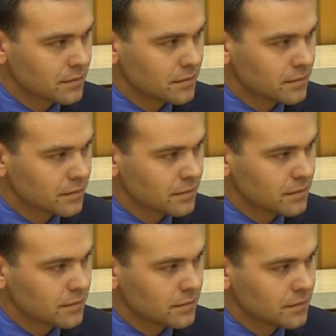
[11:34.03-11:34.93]

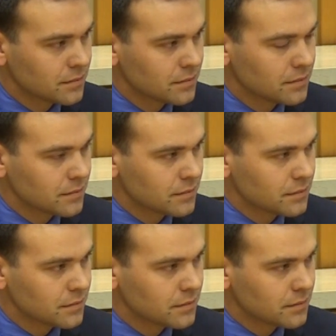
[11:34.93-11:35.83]

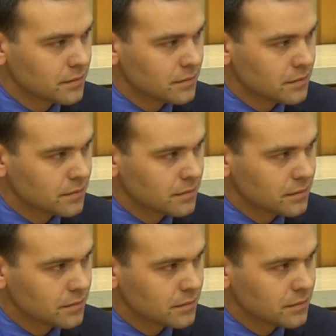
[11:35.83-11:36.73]

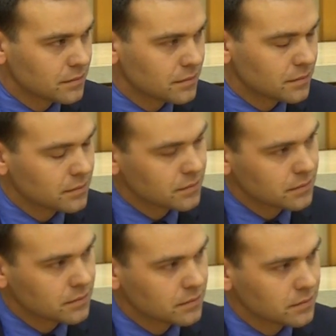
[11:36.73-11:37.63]

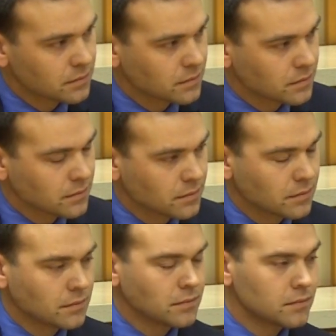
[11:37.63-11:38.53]

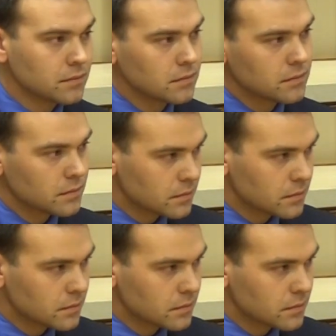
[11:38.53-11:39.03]
No words are spoken by the person on screen.